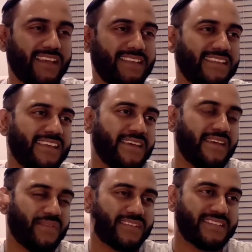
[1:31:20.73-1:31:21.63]
And
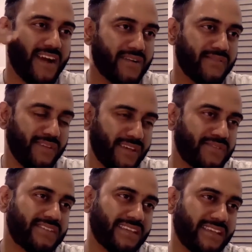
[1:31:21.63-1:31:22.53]
there's a ton of
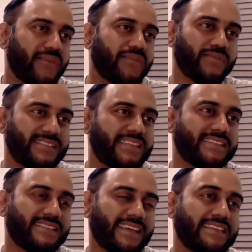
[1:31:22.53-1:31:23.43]
interesting
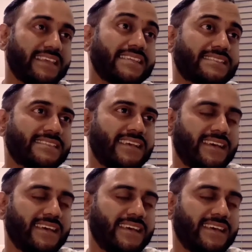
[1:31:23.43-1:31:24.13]
characteristics like this